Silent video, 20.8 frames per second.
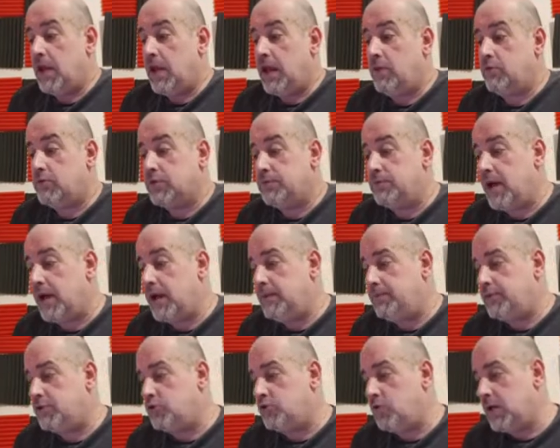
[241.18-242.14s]
It was
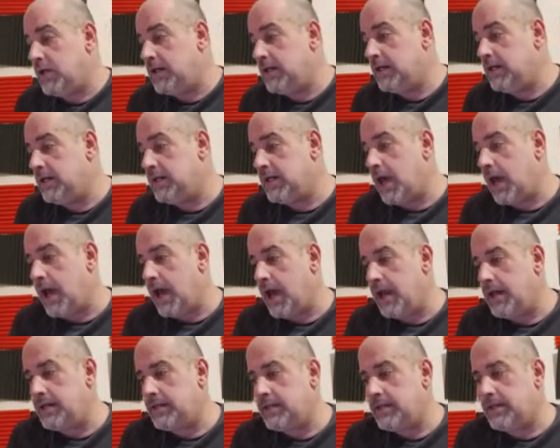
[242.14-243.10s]
made between
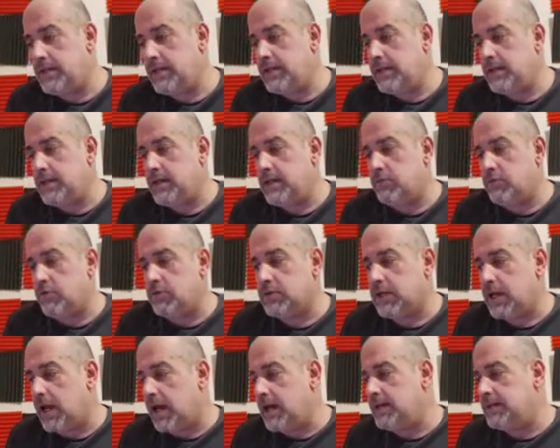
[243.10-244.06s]

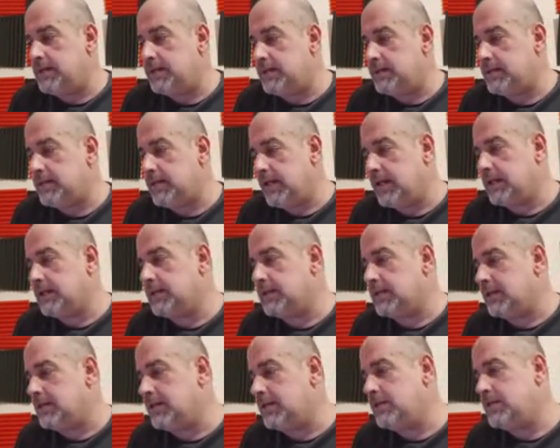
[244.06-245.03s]
86
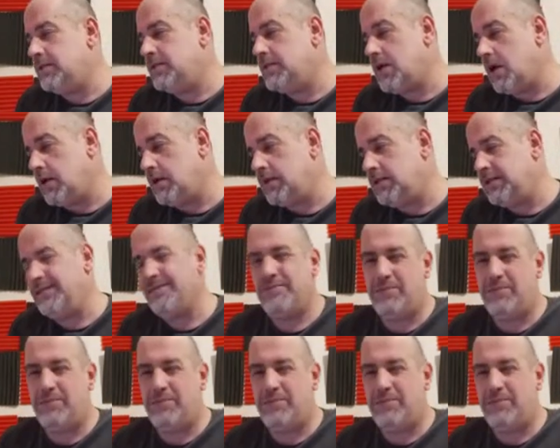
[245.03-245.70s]
and 90,